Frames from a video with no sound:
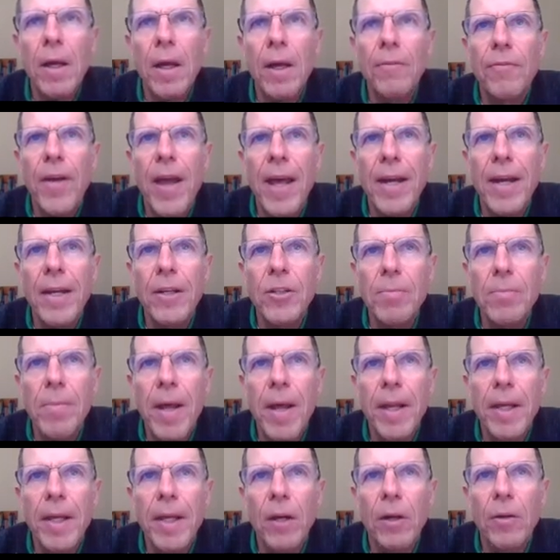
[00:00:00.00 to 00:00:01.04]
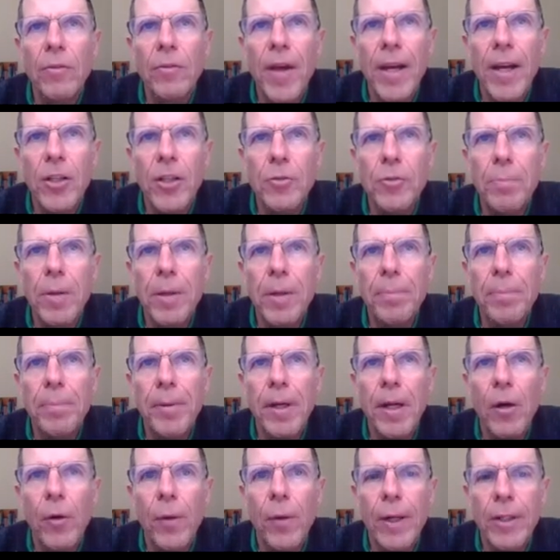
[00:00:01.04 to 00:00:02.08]
Advantage, Medicare Advantage,
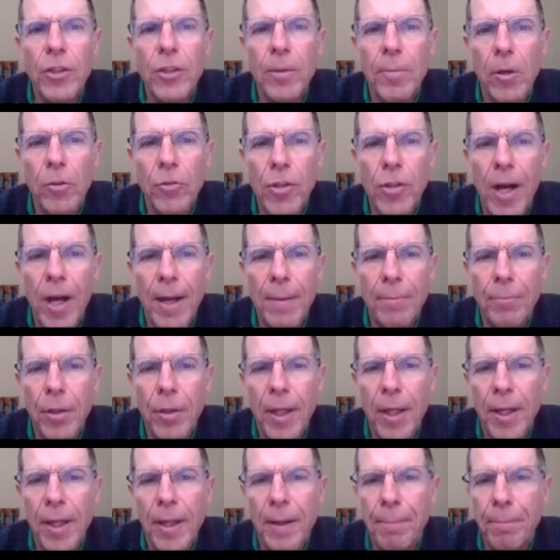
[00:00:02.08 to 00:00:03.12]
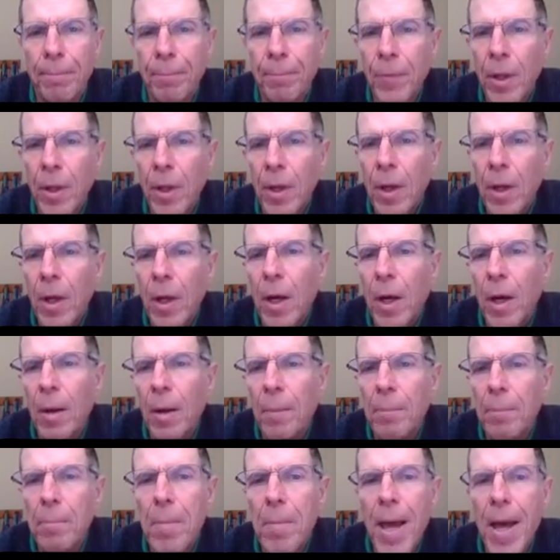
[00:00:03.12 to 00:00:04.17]
PPO, HMO type plan.
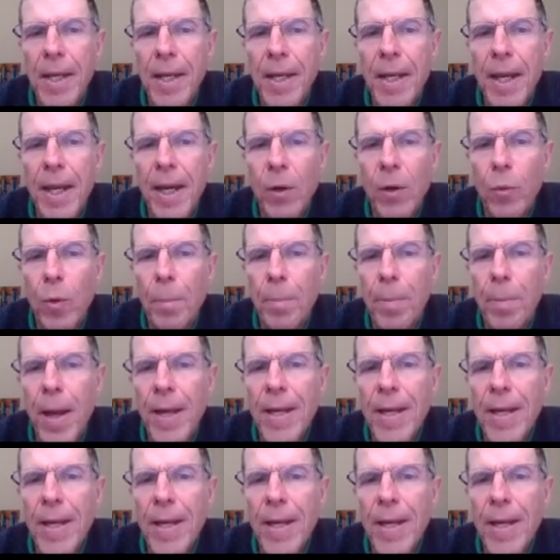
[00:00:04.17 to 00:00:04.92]
Medicare will